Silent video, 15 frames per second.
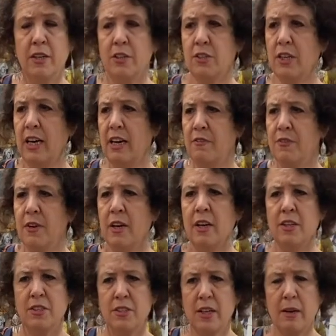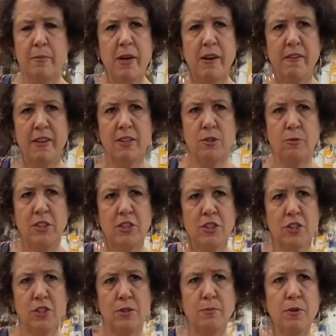to have some areas which are
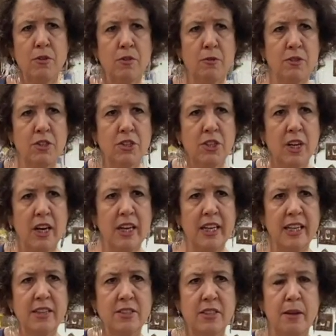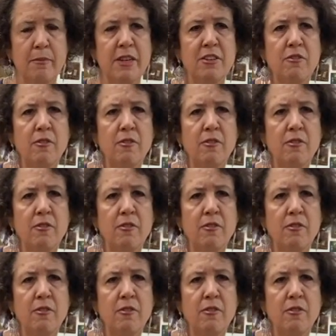smoother and shinier, some